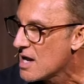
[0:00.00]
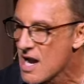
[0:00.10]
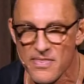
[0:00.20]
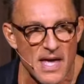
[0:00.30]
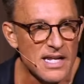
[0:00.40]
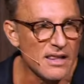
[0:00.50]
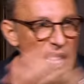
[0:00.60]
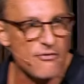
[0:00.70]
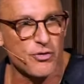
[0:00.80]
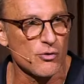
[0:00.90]
And then he
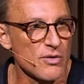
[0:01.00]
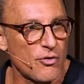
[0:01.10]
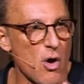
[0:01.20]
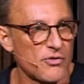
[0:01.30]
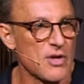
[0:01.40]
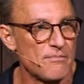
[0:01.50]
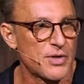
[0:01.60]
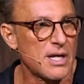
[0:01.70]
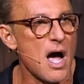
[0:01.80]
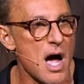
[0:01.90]
left the results up
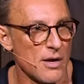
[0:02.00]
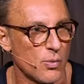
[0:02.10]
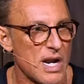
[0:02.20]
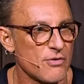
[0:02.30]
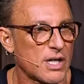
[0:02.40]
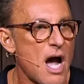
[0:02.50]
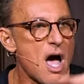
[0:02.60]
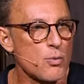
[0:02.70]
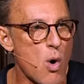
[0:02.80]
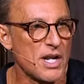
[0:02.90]
to God, whatever
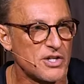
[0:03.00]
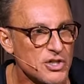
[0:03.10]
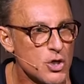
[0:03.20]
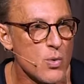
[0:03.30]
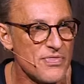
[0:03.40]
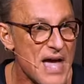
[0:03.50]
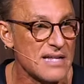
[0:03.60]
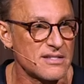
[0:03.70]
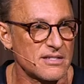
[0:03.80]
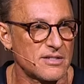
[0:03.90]
God wanted to do with
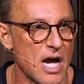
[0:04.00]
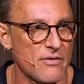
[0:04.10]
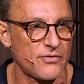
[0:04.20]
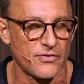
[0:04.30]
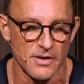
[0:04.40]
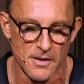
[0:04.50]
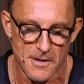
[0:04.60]
that stuff.